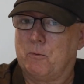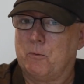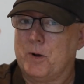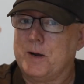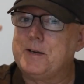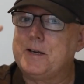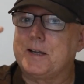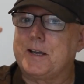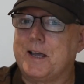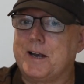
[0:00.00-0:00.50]

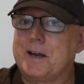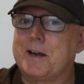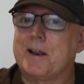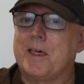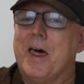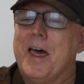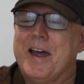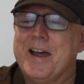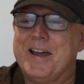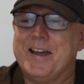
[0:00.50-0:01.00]
When you get
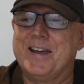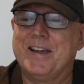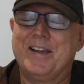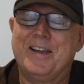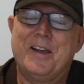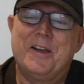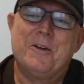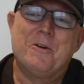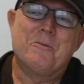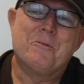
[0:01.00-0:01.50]

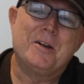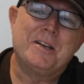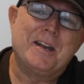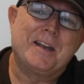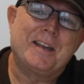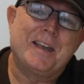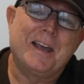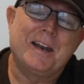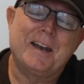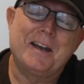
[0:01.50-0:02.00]

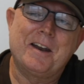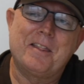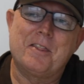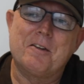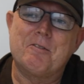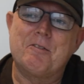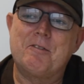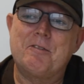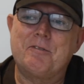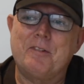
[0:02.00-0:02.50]
into
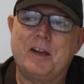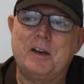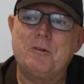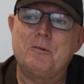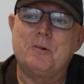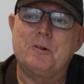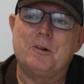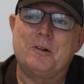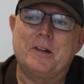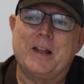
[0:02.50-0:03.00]
the
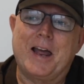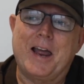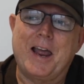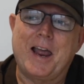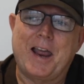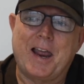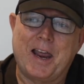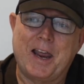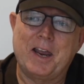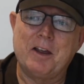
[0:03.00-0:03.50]
Federal
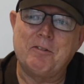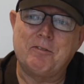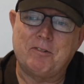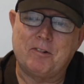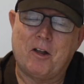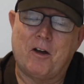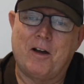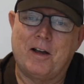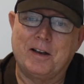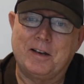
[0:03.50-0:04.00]
Air
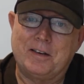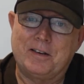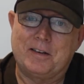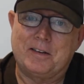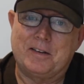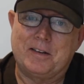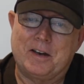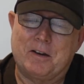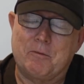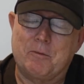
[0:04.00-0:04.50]

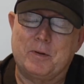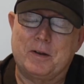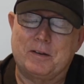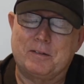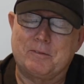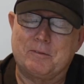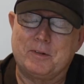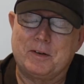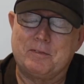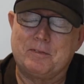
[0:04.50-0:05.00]
flights, and
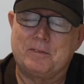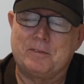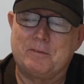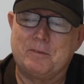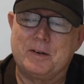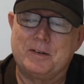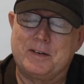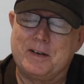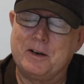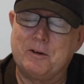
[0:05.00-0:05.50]
we
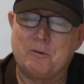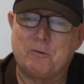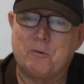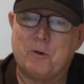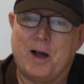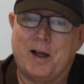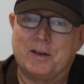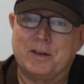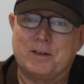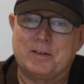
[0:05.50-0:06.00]
did it
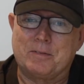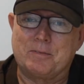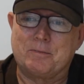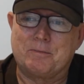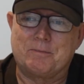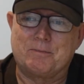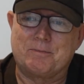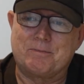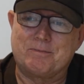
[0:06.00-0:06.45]
once,